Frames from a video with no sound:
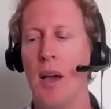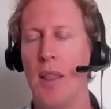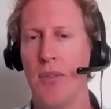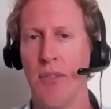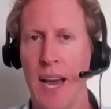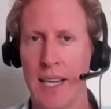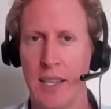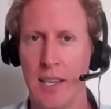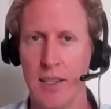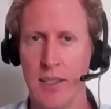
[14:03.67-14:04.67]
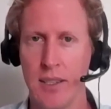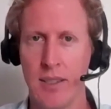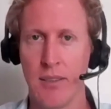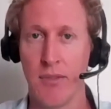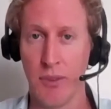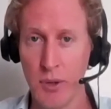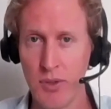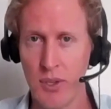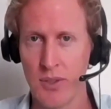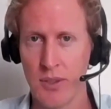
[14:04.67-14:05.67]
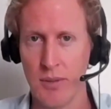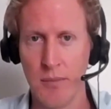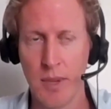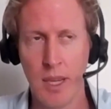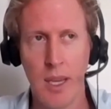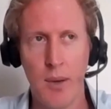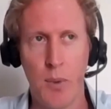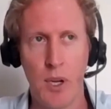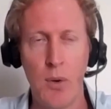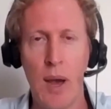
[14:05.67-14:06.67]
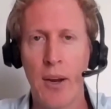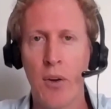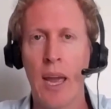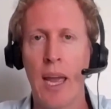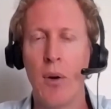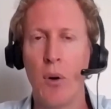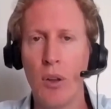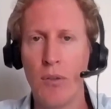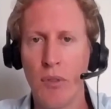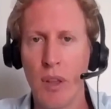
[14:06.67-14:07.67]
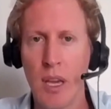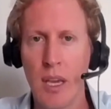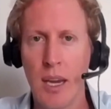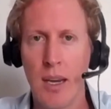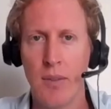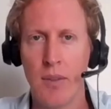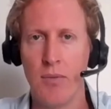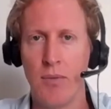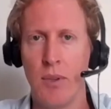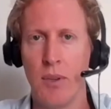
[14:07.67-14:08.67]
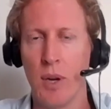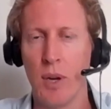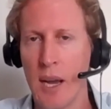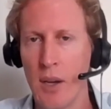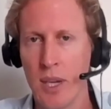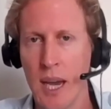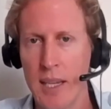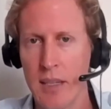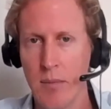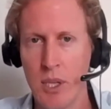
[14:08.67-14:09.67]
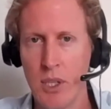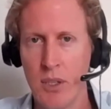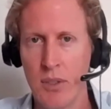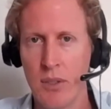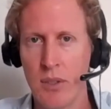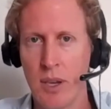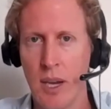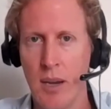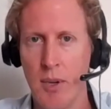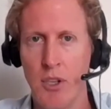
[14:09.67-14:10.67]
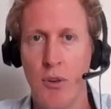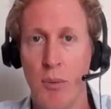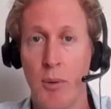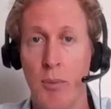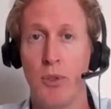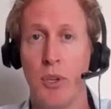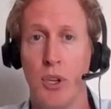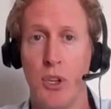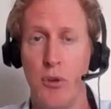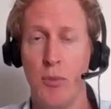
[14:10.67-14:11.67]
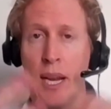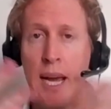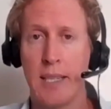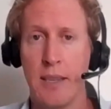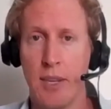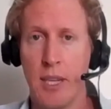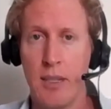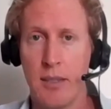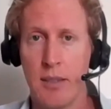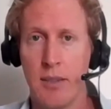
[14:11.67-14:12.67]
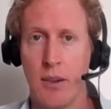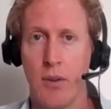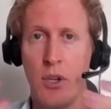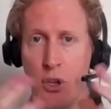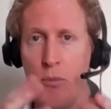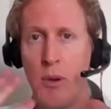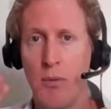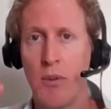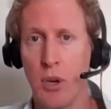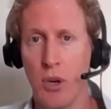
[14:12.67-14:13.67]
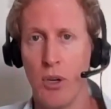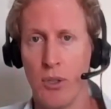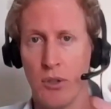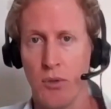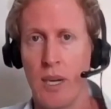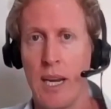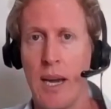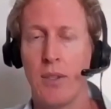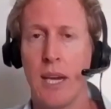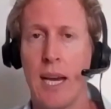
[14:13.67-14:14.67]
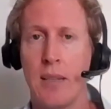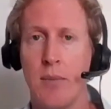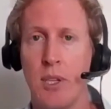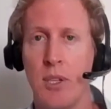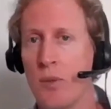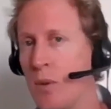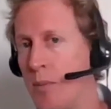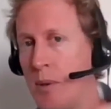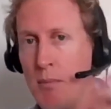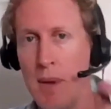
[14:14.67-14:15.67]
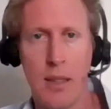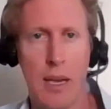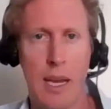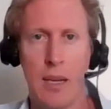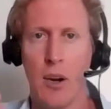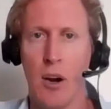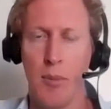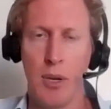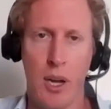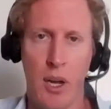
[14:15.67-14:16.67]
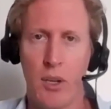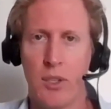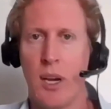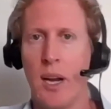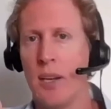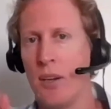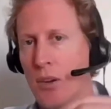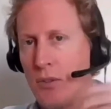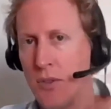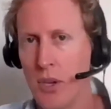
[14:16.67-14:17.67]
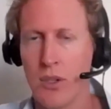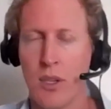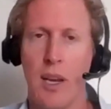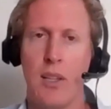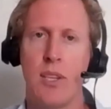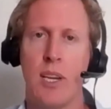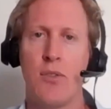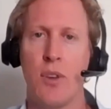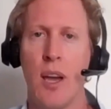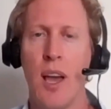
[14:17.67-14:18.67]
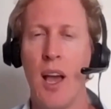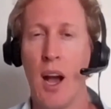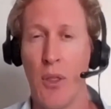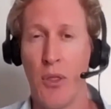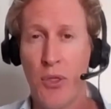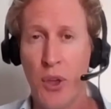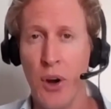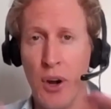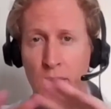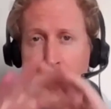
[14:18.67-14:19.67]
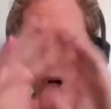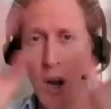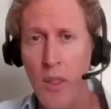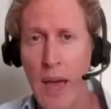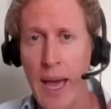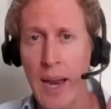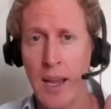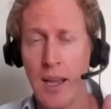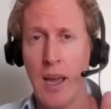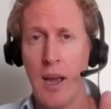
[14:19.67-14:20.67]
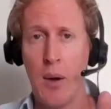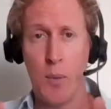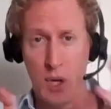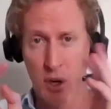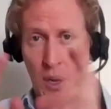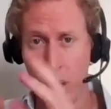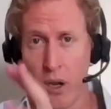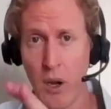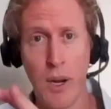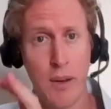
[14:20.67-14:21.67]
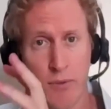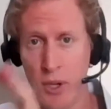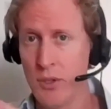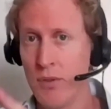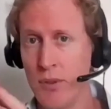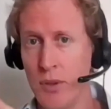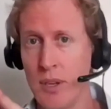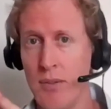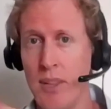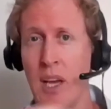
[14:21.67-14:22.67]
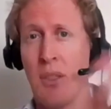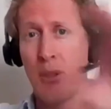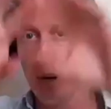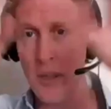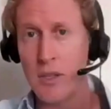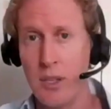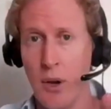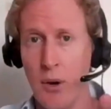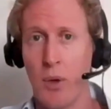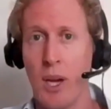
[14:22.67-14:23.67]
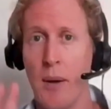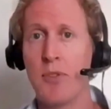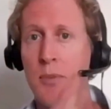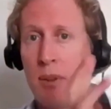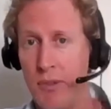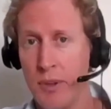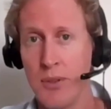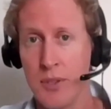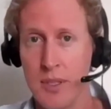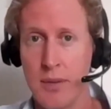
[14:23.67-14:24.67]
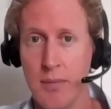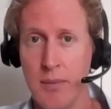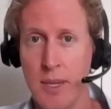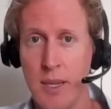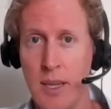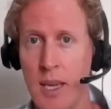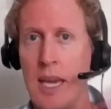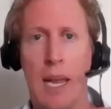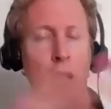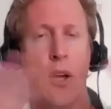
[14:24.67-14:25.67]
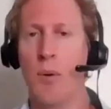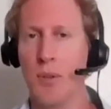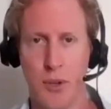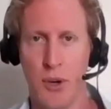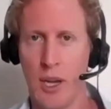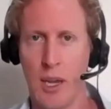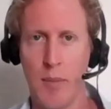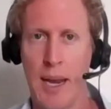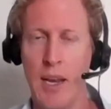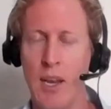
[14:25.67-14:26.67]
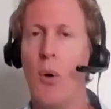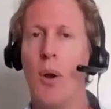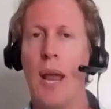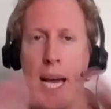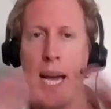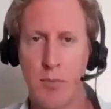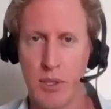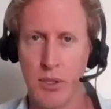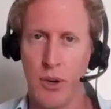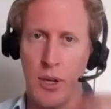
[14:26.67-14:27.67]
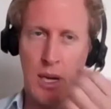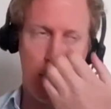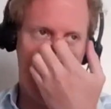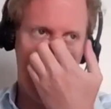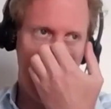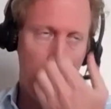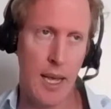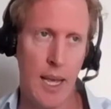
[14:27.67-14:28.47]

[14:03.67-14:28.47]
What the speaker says: The fact is, the food system, when you aggregate all of the greenhouse gas emissions attributable to human activities, so human-caused greenhouse gas emissions, whether it be methane, carbon dioxide, nitrous oxide, etc., a third of all of that, and when you're including fossil fuels and everything, a third of the total comes from the food system. Yet no one's talking about it. No one has been talking about it.